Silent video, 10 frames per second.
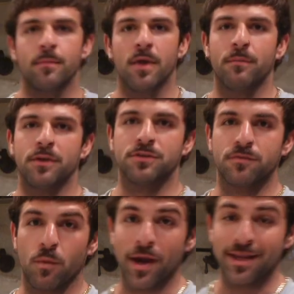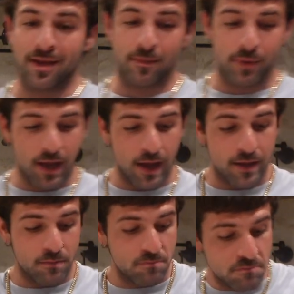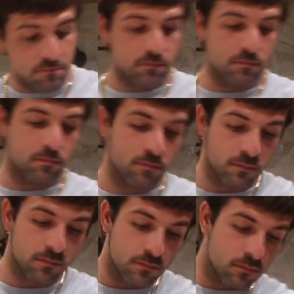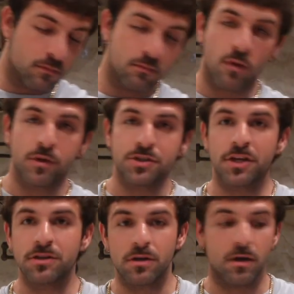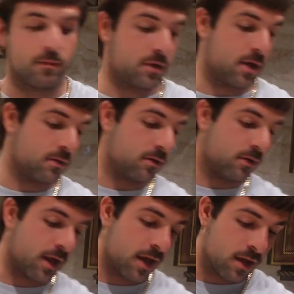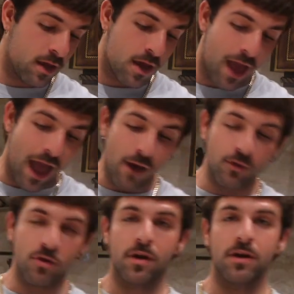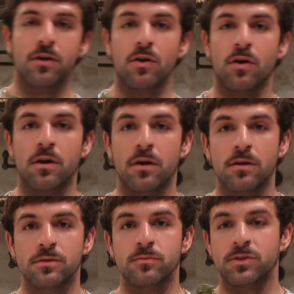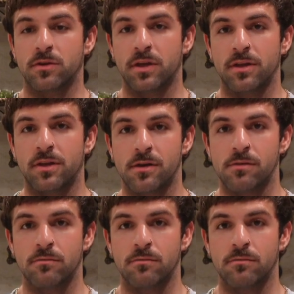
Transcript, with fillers: not much of a white type of guy, but we're changing it up today. Okay. How are you gonna cook some Sunday dinner